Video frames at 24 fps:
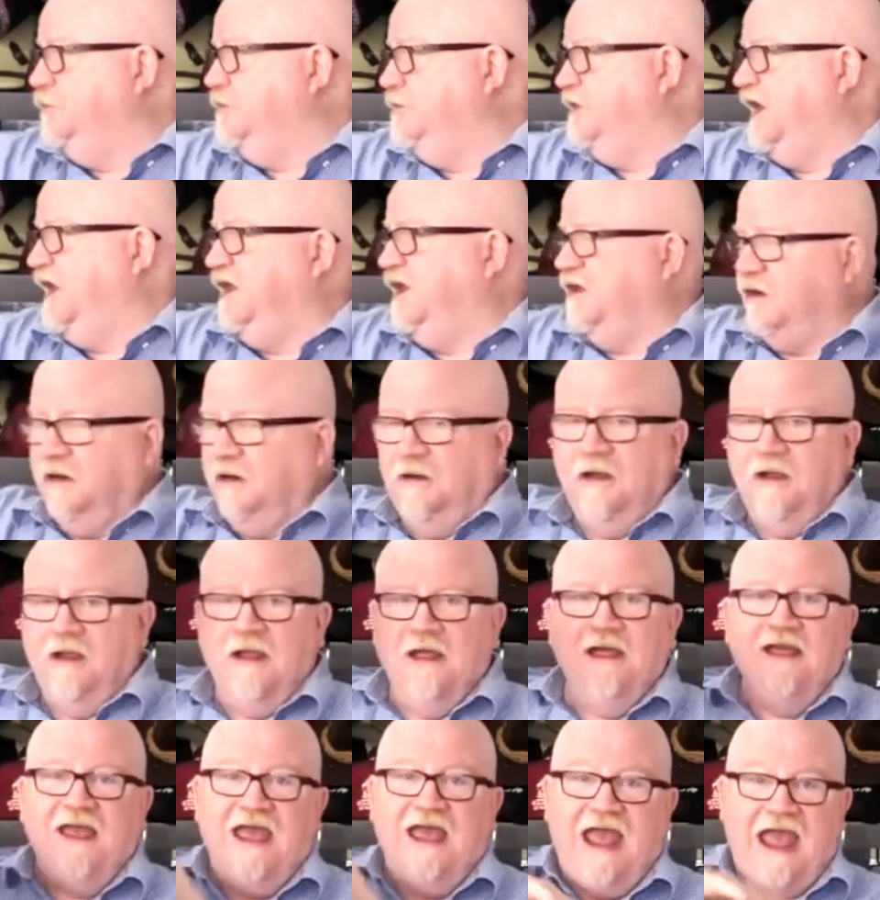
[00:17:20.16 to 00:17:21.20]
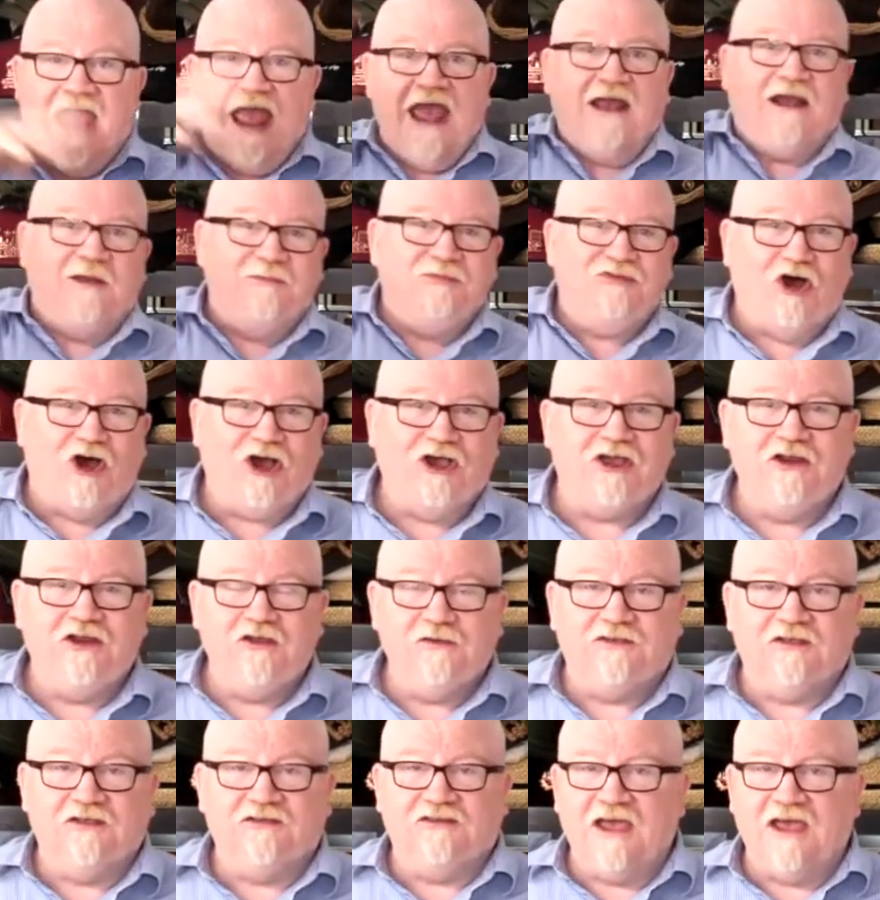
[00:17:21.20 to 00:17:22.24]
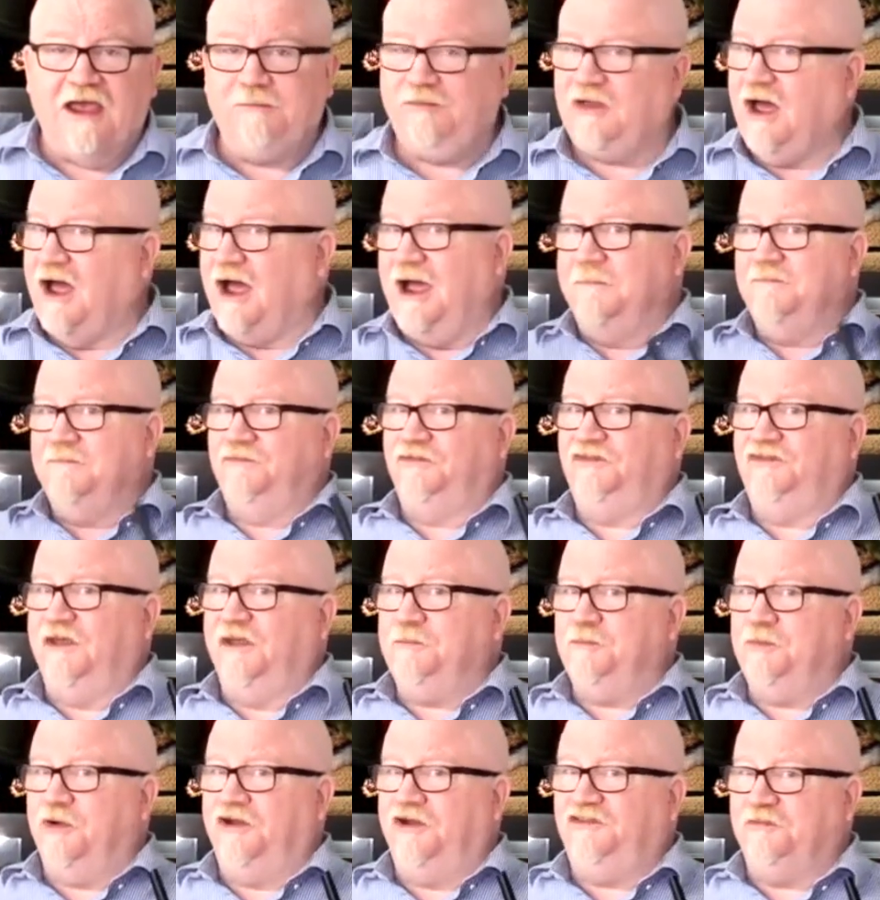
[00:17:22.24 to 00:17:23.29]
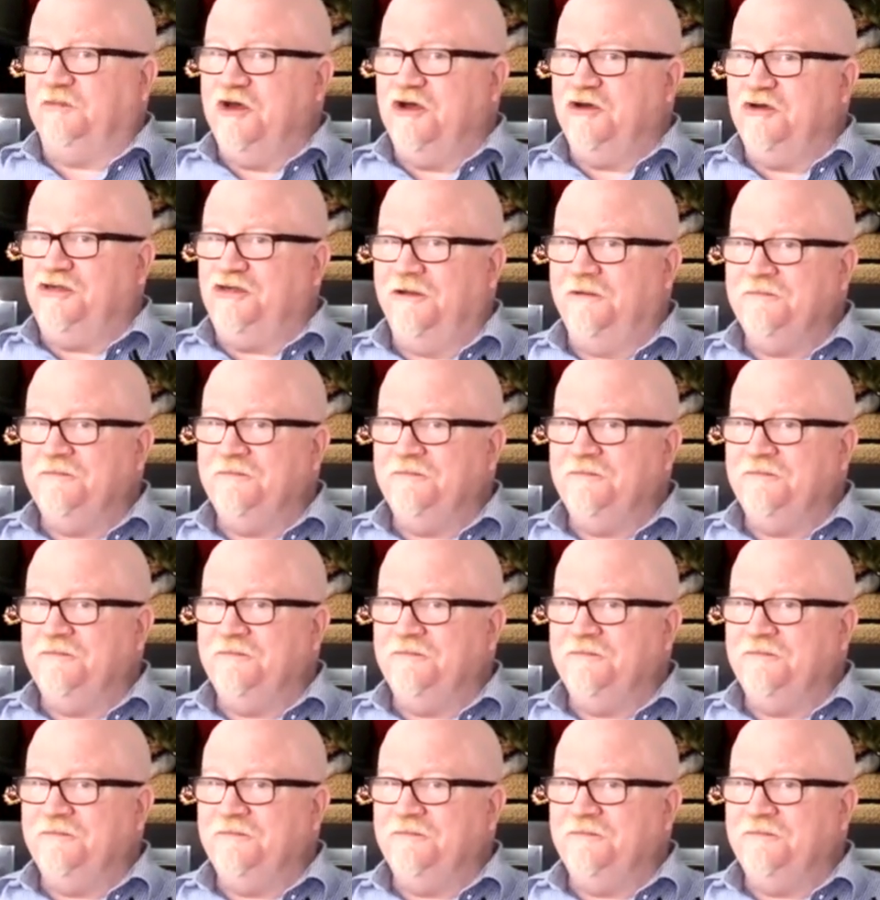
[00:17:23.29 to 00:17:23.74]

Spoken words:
theater, and I'm talking to you at the same time. Seem pretty smooth?